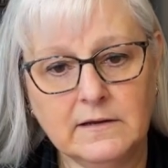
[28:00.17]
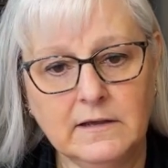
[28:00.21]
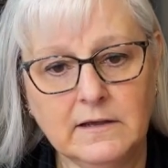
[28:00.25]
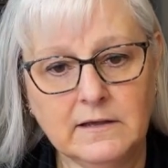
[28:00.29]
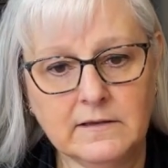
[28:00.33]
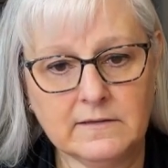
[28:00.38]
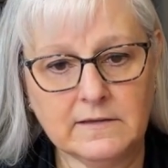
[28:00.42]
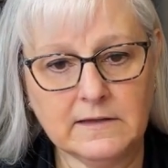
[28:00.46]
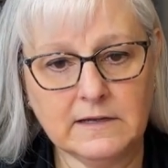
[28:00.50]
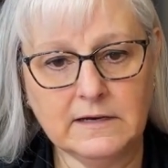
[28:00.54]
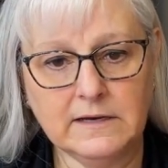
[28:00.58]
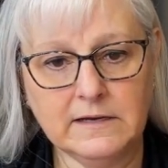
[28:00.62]

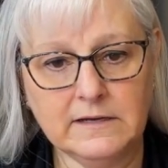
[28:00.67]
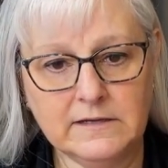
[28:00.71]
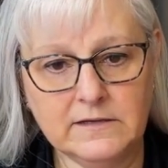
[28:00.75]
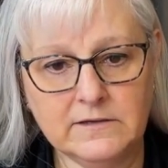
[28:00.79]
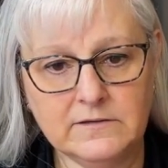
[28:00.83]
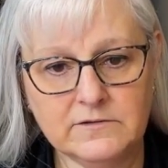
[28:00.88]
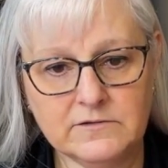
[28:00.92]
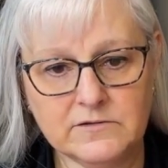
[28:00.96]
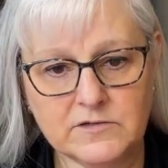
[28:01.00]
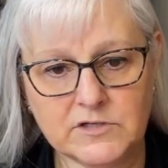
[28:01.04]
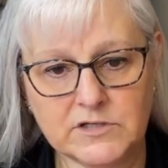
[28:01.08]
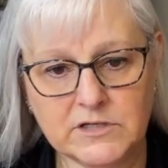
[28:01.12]
that I
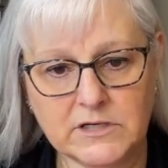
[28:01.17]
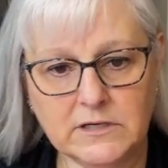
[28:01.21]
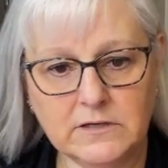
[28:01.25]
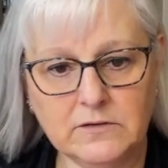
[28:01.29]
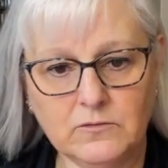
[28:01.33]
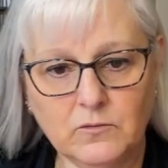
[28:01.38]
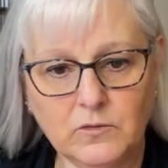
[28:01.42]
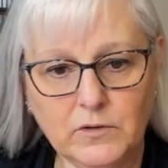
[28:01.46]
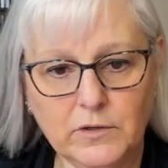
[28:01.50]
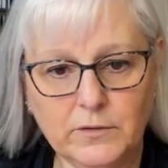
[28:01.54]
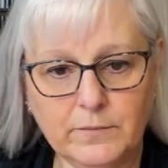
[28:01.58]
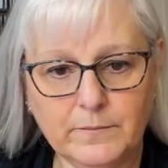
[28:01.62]
used
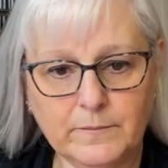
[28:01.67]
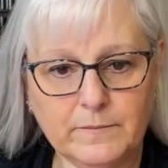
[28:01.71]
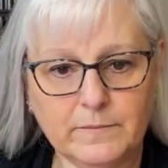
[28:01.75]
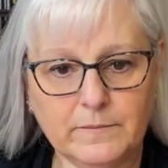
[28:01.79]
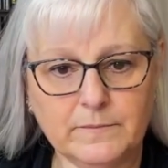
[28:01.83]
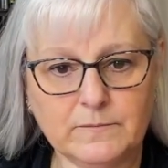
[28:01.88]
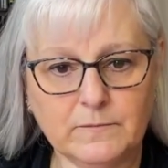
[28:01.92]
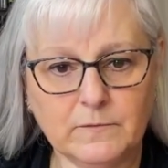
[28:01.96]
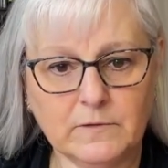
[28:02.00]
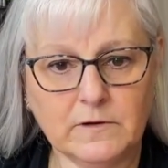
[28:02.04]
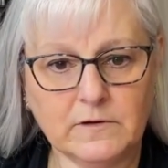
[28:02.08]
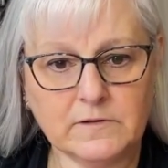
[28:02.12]
in,
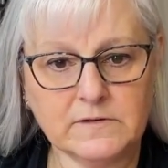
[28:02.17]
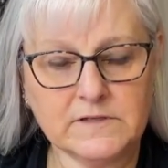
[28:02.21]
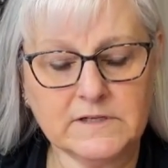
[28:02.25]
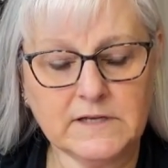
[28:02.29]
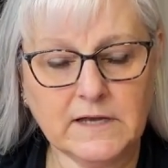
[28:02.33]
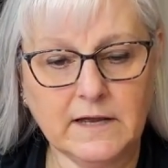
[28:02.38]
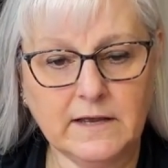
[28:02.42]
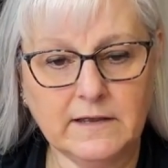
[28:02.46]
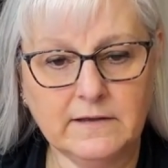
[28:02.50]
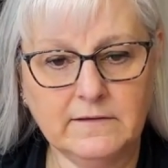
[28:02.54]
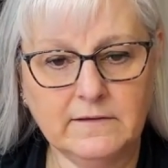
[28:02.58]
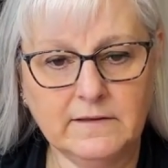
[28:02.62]
wrong
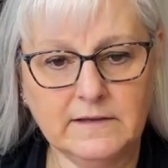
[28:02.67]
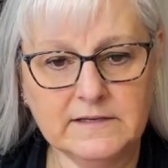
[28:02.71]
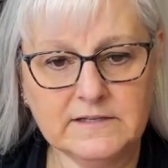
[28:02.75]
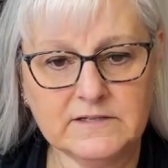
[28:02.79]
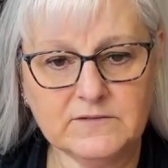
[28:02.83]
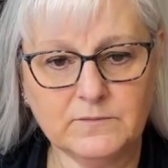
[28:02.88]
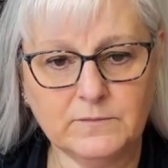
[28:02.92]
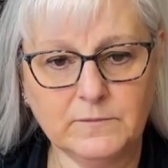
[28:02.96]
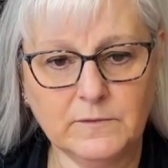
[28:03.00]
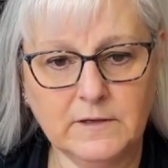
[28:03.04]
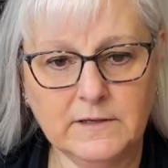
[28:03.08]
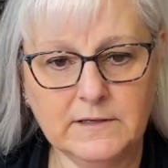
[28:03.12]
side.
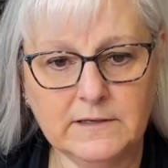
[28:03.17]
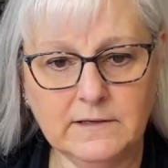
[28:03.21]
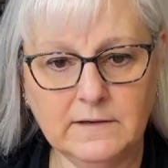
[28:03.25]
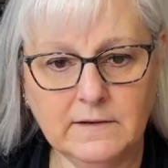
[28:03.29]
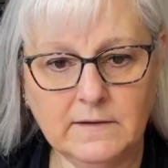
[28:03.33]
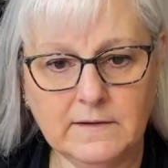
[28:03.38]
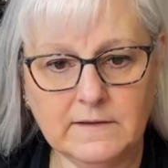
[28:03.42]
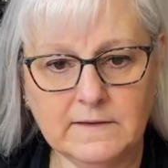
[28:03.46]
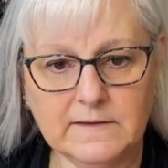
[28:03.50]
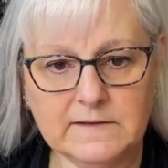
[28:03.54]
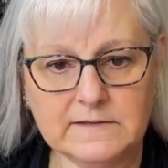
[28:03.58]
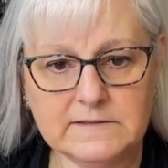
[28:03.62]
This one,
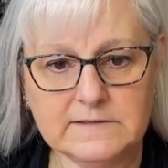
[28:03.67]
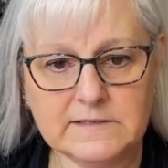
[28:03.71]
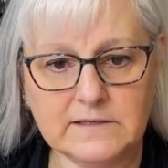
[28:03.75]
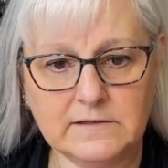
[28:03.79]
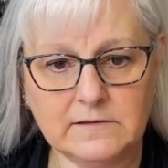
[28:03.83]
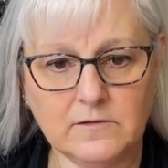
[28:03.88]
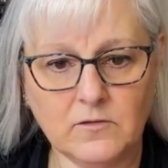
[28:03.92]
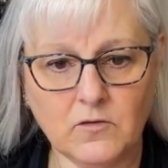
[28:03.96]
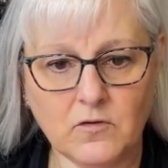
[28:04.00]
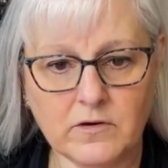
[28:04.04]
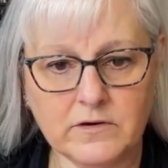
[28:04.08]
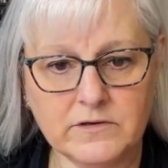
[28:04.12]
that's the
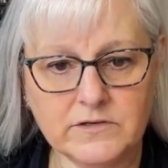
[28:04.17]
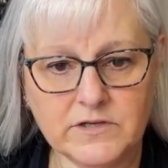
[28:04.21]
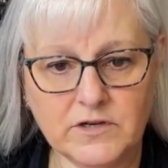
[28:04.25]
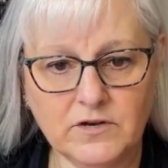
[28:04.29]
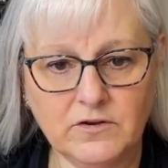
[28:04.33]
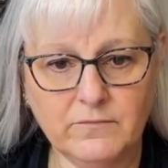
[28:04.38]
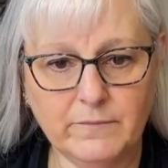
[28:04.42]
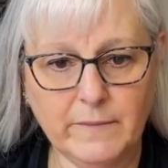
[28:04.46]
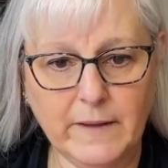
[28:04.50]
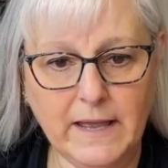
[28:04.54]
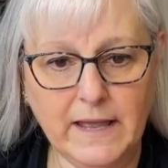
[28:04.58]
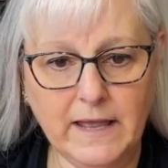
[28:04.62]
Lauren
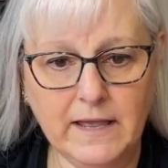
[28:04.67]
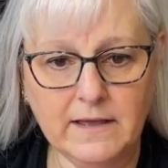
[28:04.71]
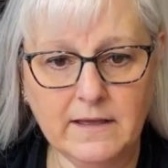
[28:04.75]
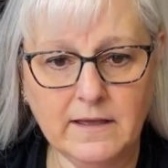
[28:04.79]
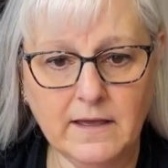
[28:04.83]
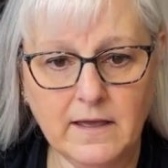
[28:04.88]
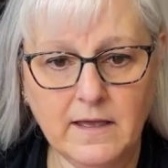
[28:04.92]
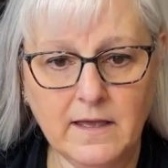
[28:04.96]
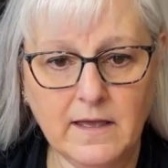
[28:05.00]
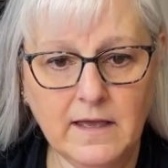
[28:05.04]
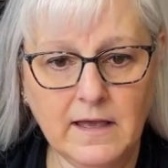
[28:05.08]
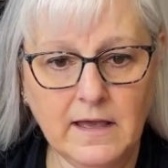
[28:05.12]
tote bag,
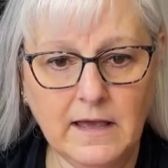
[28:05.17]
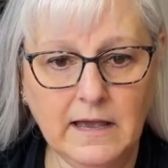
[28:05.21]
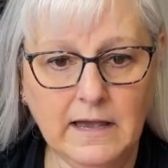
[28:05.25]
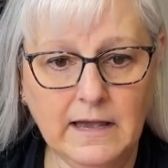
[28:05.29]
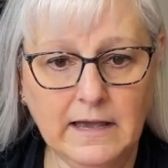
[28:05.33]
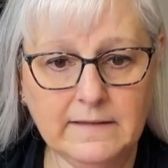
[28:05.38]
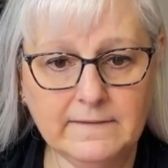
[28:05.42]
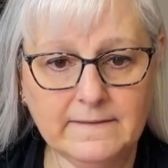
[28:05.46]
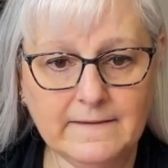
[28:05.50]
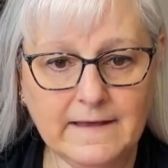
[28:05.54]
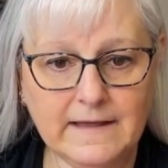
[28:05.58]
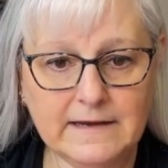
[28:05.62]

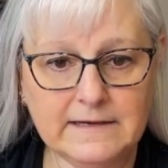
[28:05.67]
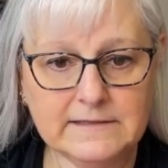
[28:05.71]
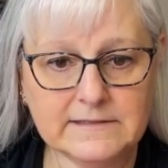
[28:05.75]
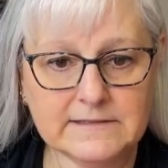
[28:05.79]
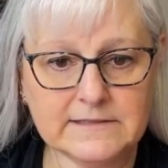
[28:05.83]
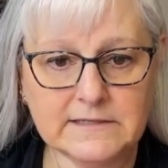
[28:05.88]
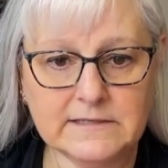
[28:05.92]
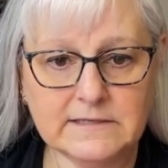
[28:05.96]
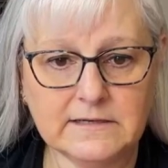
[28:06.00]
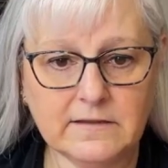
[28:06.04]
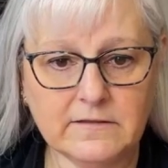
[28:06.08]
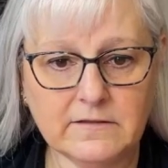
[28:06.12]
and that is
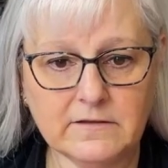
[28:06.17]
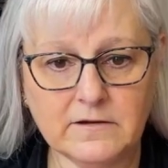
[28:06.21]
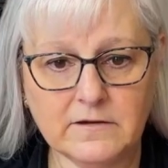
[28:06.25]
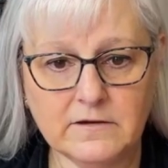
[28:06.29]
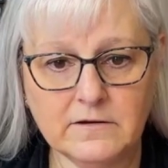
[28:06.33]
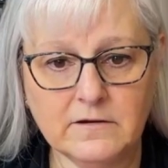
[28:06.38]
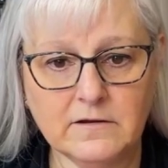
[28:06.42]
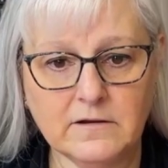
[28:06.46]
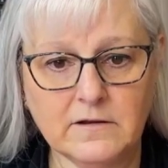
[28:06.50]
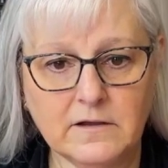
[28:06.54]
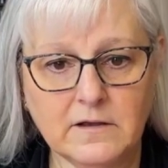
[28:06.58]
another.